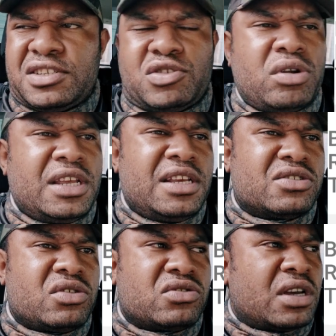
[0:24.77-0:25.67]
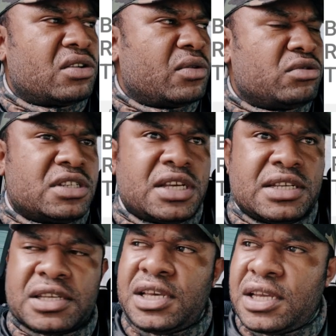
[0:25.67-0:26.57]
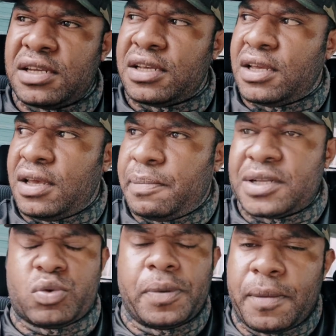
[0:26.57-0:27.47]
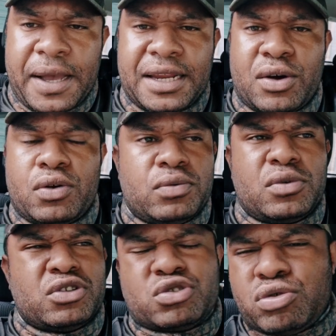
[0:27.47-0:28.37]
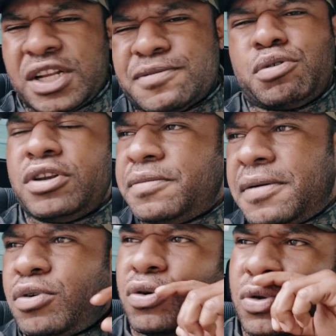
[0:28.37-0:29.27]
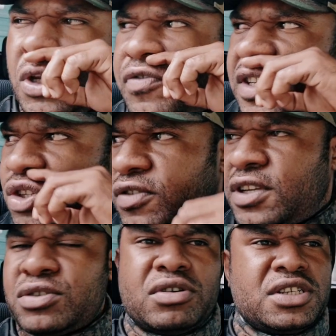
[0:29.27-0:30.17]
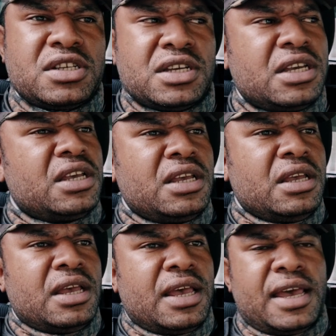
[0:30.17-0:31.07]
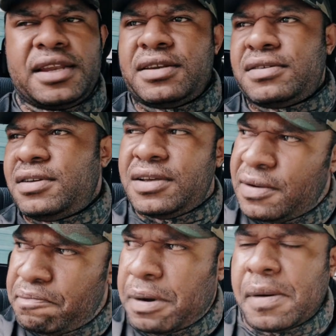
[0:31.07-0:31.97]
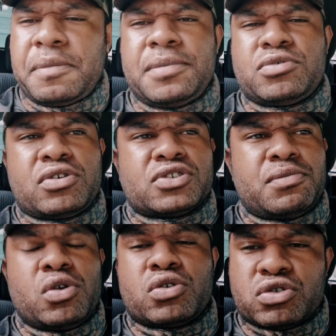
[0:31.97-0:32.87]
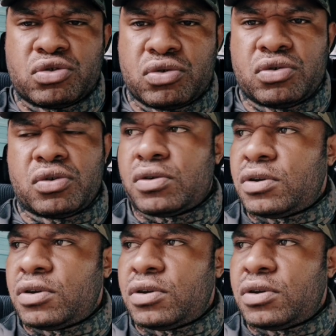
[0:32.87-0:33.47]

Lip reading: 20 years old, so I wouldn't say he's a kid. But one problem, all students bully Memlo, University of Technology. And Papa Blem to them all close to